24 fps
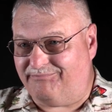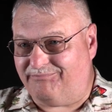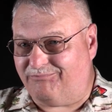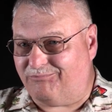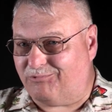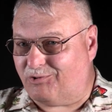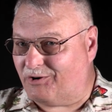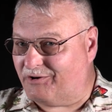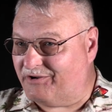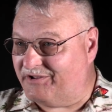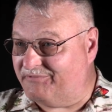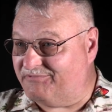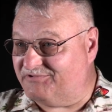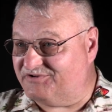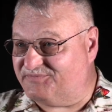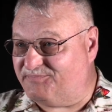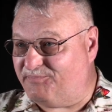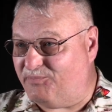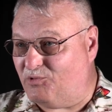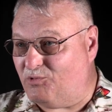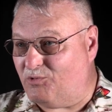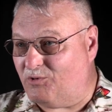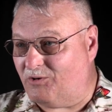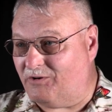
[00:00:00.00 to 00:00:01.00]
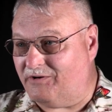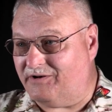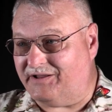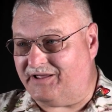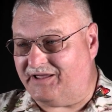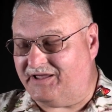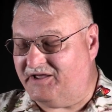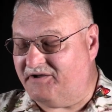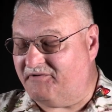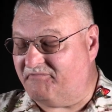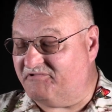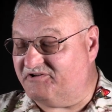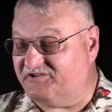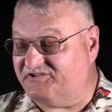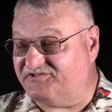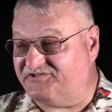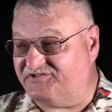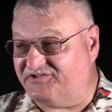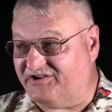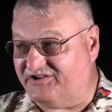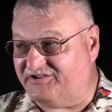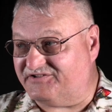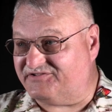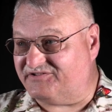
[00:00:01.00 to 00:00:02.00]
where he was born. It was
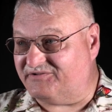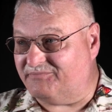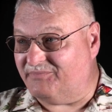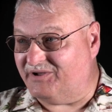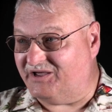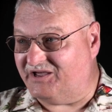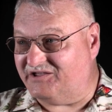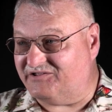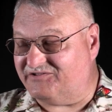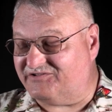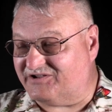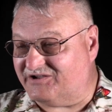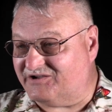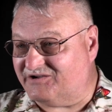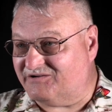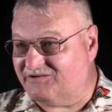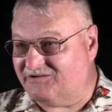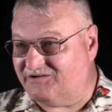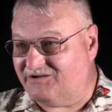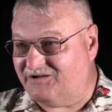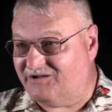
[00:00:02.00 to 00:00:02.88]
just amazing.